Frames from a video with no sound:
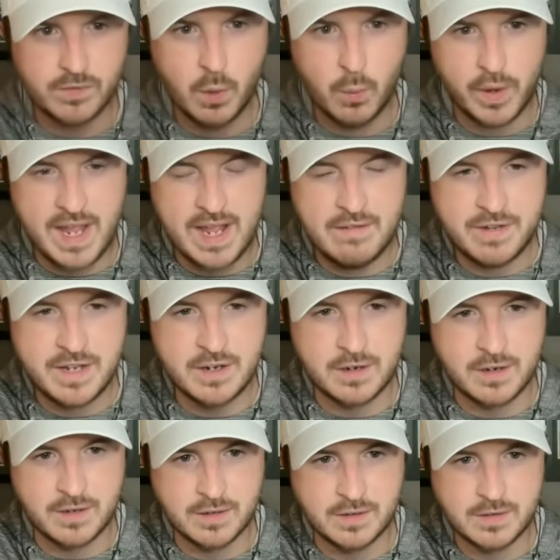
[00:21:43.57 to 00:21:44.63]
what I have
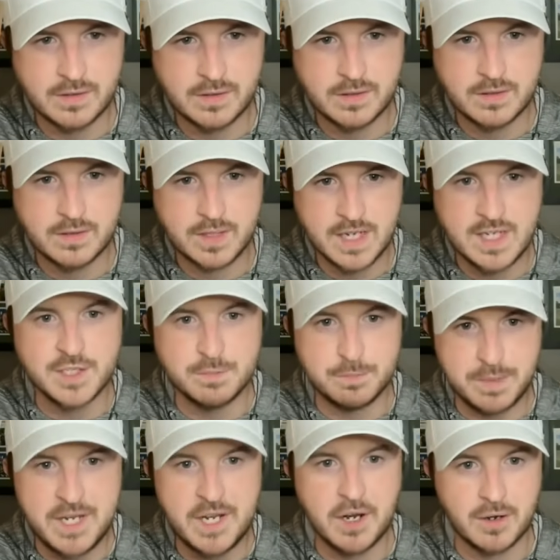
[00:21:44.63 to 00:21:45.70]
here is
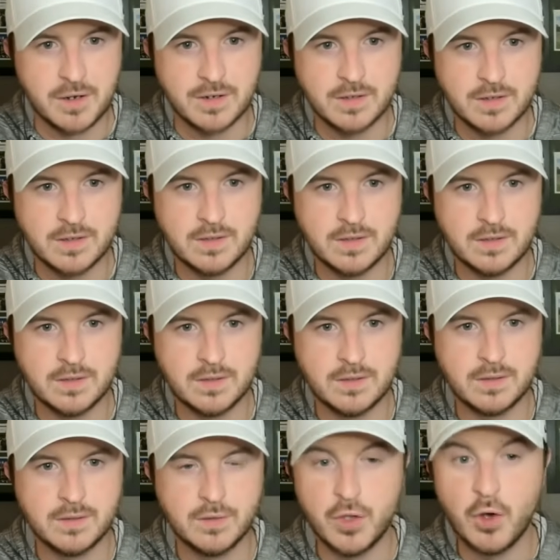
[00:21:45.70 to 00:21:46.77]
beer.
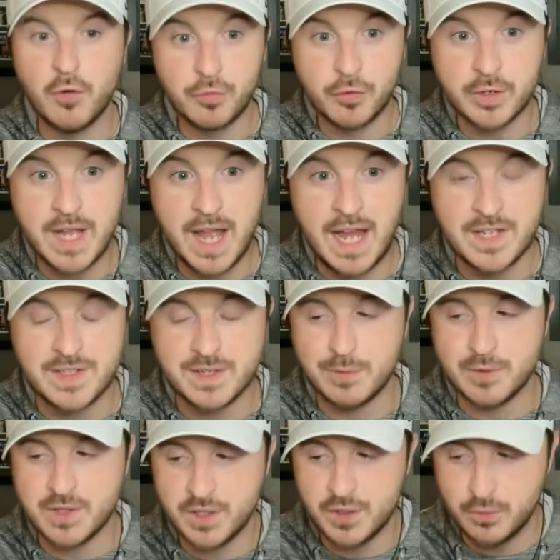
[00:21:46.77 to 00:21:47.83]
No free ads. I
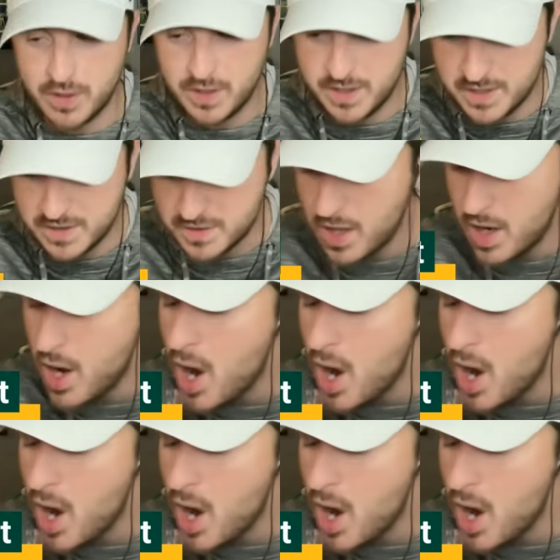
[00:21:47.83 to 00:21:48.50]
won't tell you what it is.